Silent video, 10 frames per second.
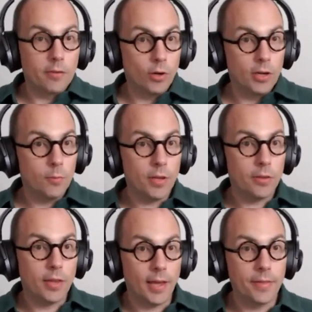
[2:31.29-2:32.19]
struggling
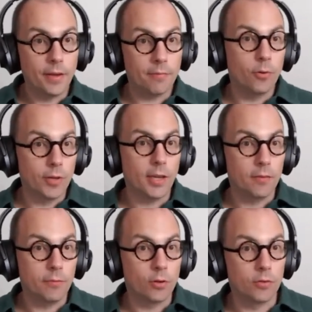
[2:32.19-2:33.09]
with, and therefore they
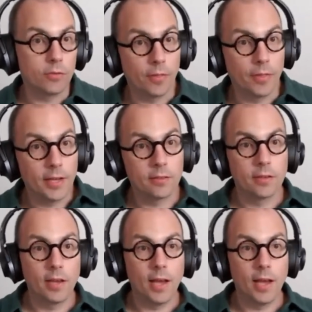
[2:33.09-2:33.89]
can focus on that